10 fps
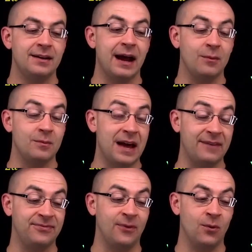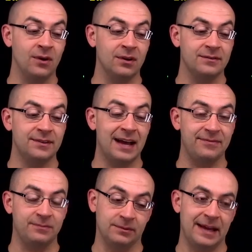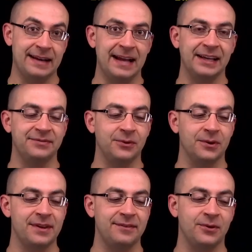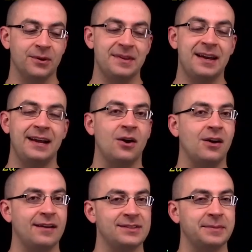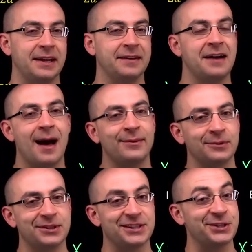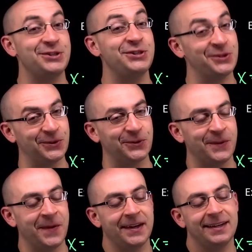Now, that negative 4, that 4, and that 8 all have something in common, which is a 2.